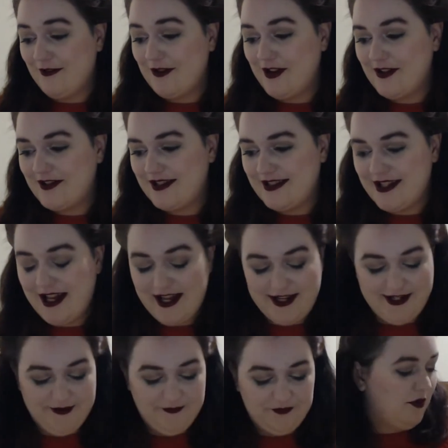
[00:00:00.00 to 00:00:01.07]
got to
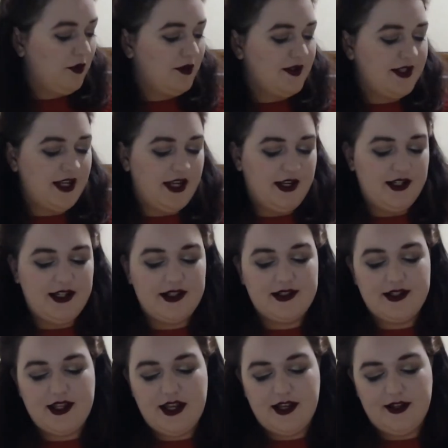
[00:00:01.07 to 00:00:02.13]
say. We'll see. Next
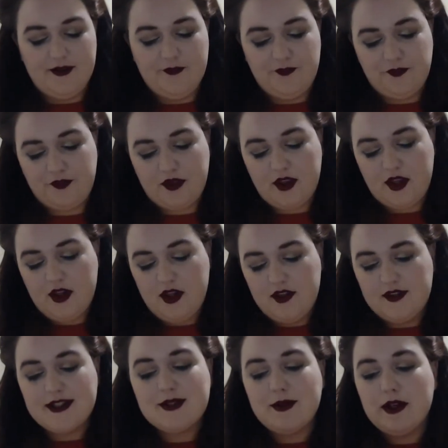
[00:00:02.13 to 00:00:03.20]
thing,
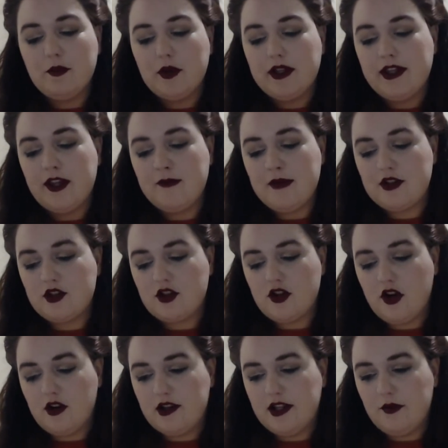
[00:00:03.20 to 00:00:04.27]
Sweet William
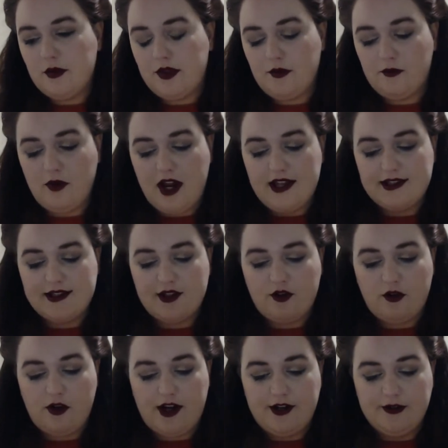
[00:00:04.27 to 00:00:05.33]
chocolate with rice
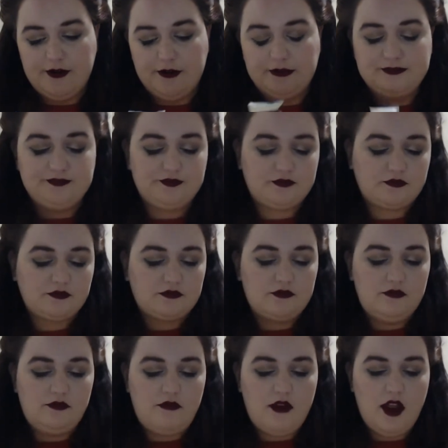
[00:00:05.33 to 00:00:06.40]
crackle.
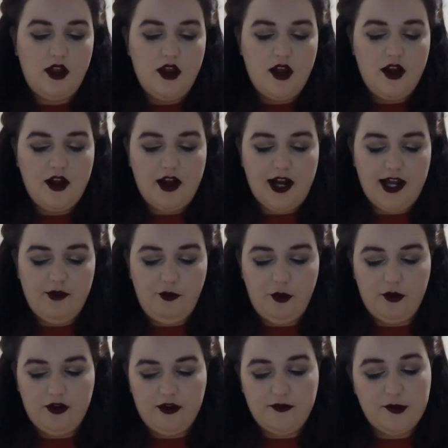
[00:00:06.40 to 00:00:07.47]
I've
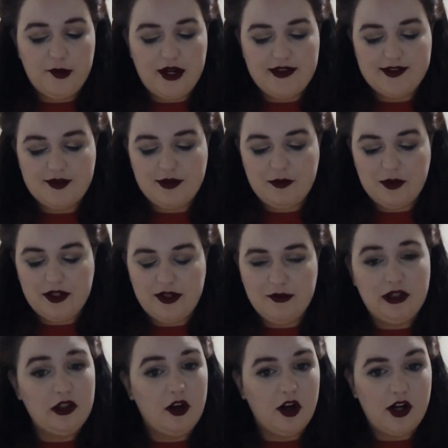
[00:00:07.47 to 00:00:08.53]
heard of the brand Sweet William
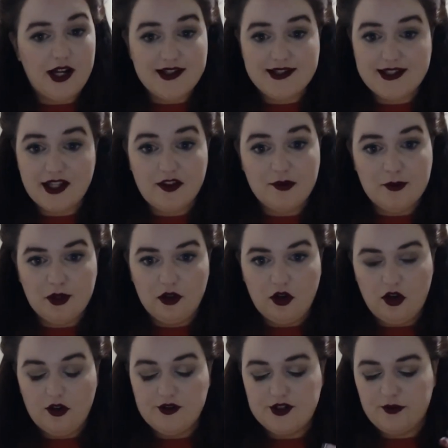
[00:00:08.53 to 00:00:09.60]
a lot. I see them a
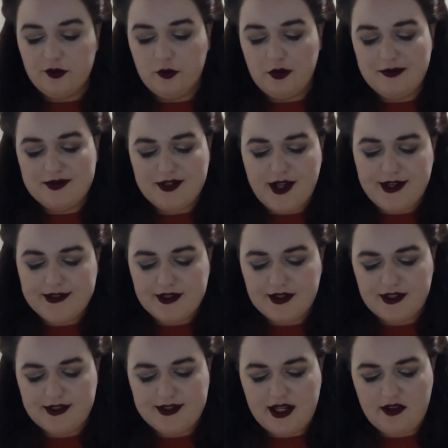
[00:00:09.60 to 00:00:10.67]
lot on different websites and
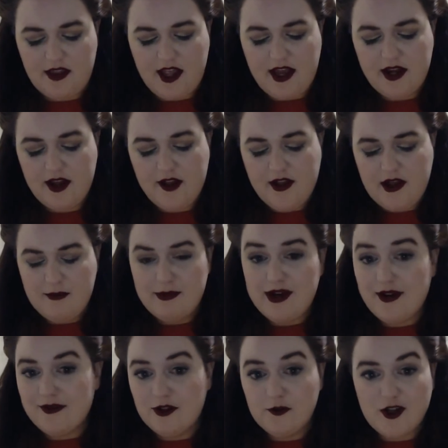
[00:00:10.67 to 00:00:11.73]
things like that, but
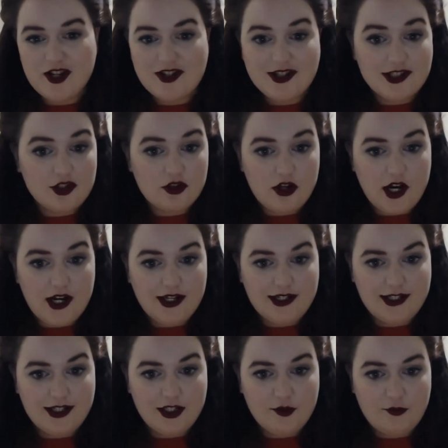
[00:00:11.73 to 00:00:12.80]
I've never actually tried
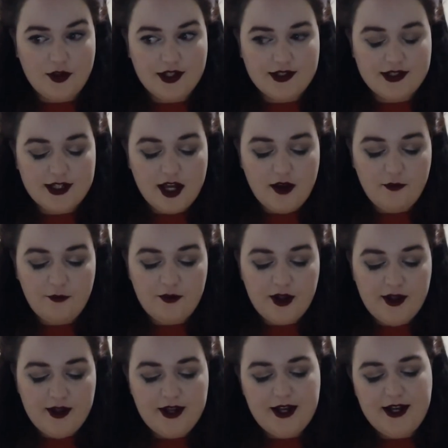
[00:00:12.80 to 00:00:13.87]
any of their stuff,
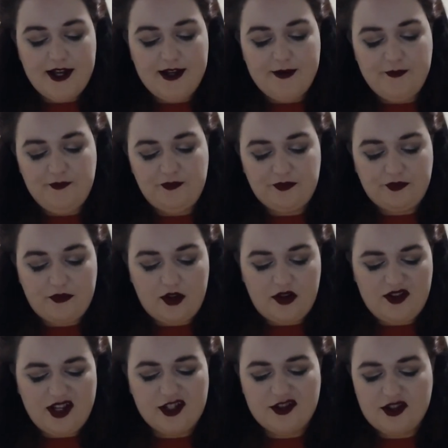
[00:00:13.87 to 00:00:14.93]

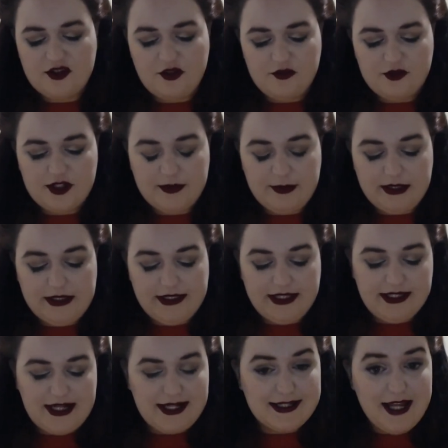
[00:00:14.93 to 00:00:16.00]
because I just don't typically
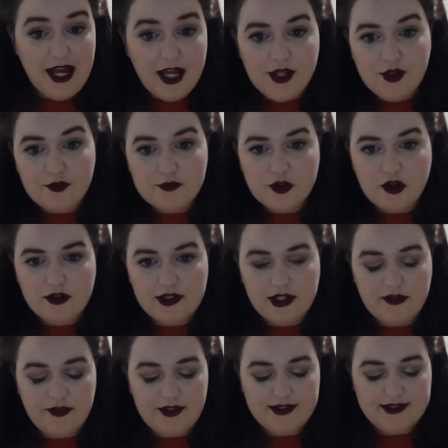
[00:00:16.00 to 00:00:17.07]
eat a ton of chocolate
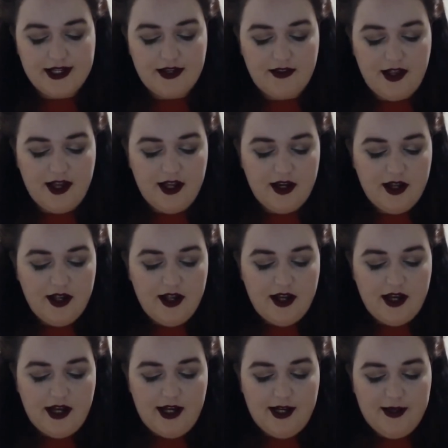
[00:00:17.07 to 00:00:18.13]
and things like that.
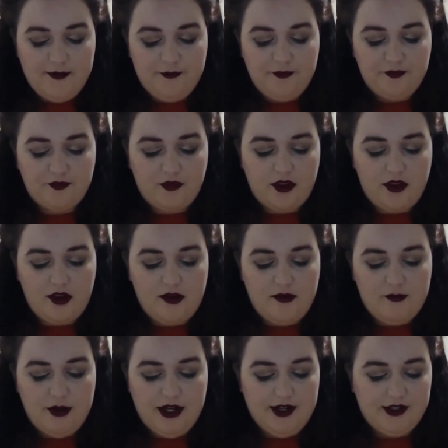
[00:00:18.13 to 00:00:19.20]

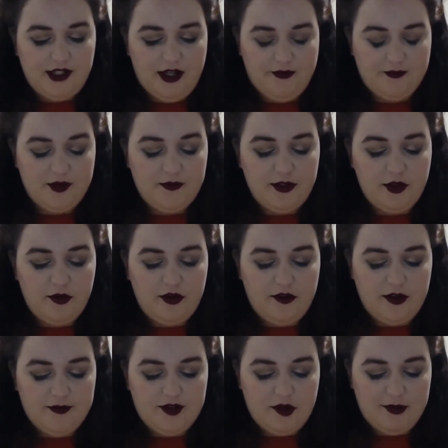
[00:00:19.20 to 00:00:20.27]
But yeah, definitely heard of
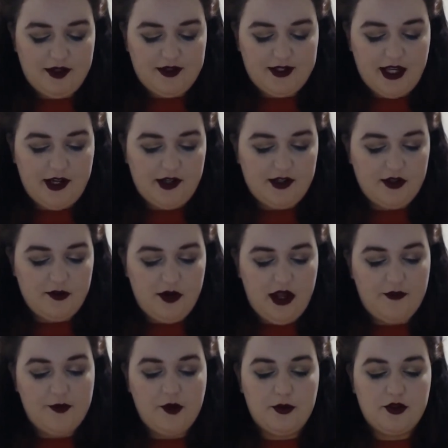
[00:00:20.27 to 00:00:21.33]
them, so I'm excited to
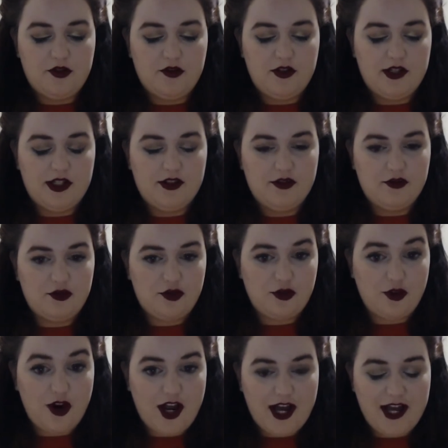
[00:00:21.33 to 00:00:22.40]
have an opportunity to
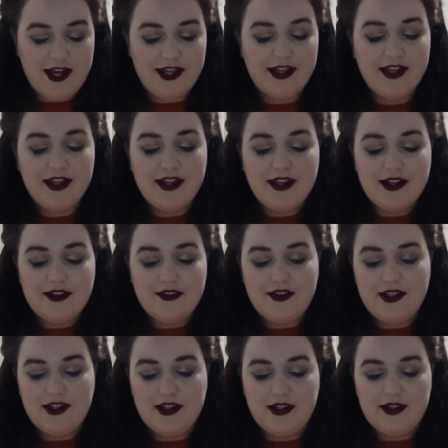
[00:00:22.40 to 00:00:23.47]
try
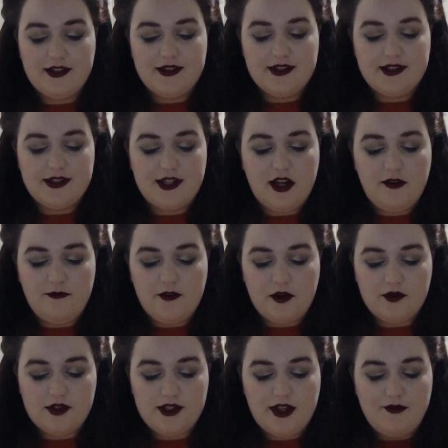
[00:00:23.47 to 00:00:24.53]
their stuff. I'll
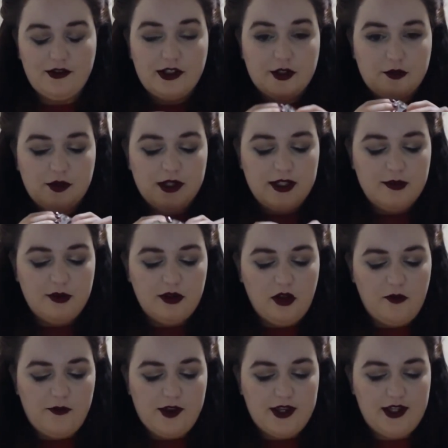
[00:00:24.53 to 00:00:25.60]
just have a little nibble
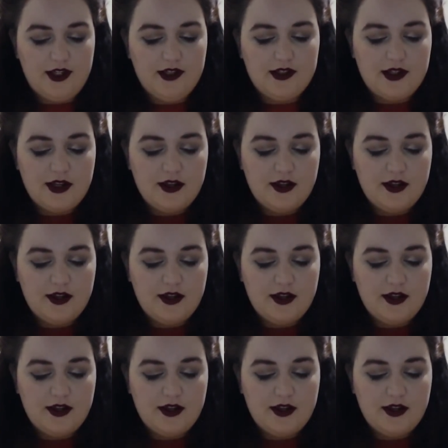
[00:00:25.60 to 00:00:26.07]
off the end.